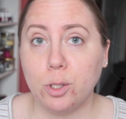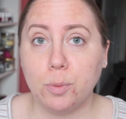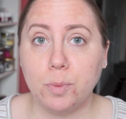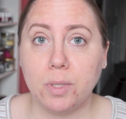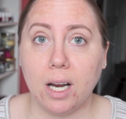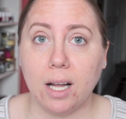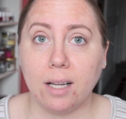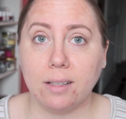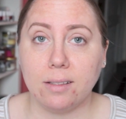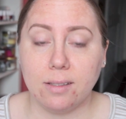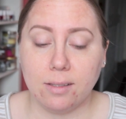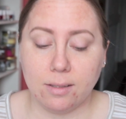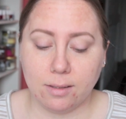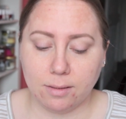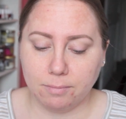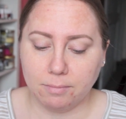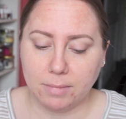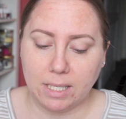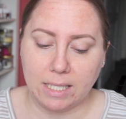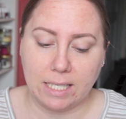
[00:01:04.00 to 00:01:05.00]
soup to
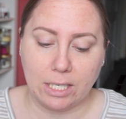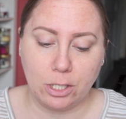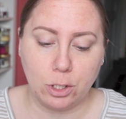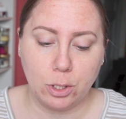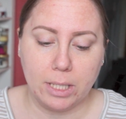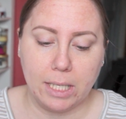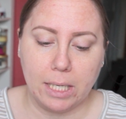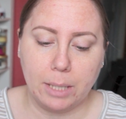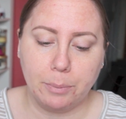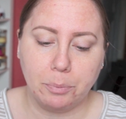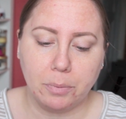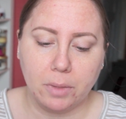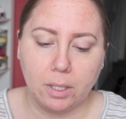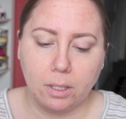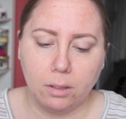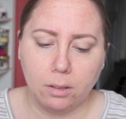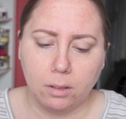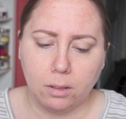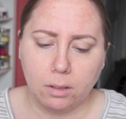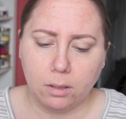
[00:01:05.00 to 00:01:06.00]
nuts, essentially.
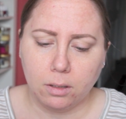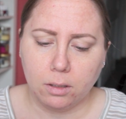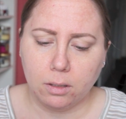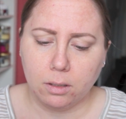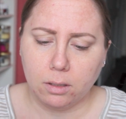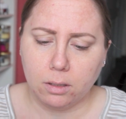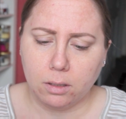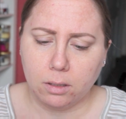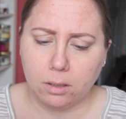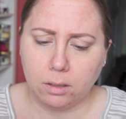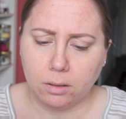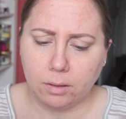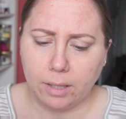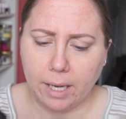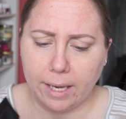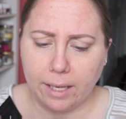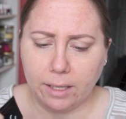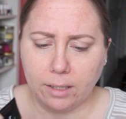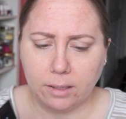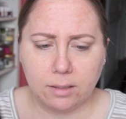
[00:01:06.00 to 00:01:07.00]

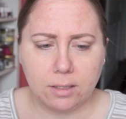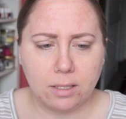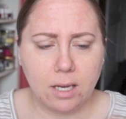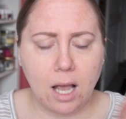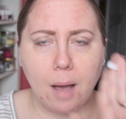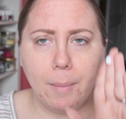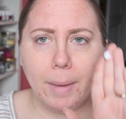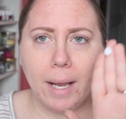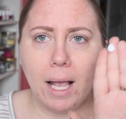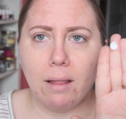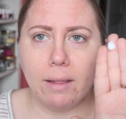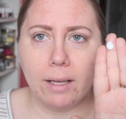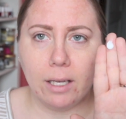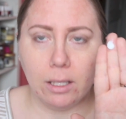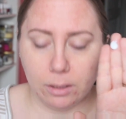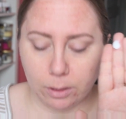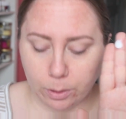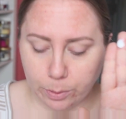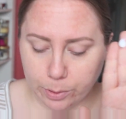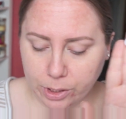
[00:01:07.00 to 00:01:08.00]
Okay, it's coming out like
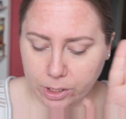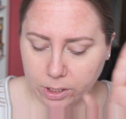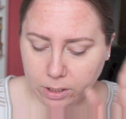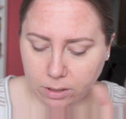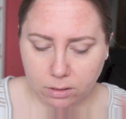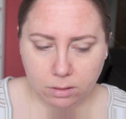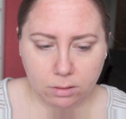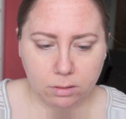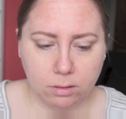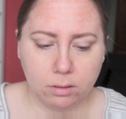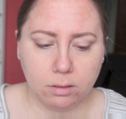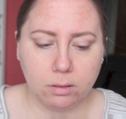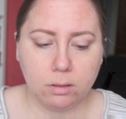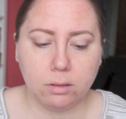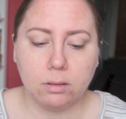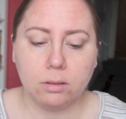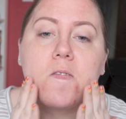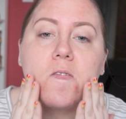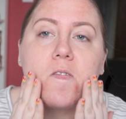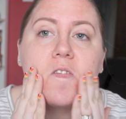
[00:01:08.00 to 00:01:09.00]
a lotion.
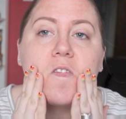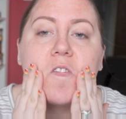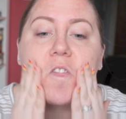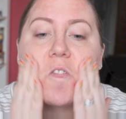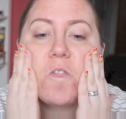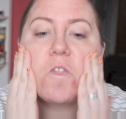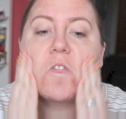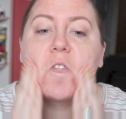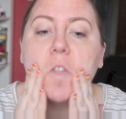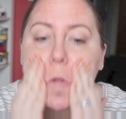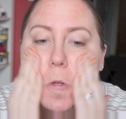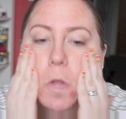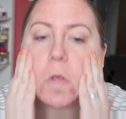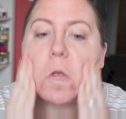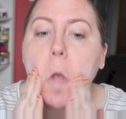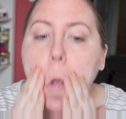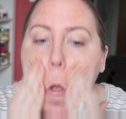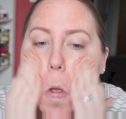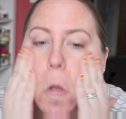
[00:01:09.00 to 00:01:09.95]
So let's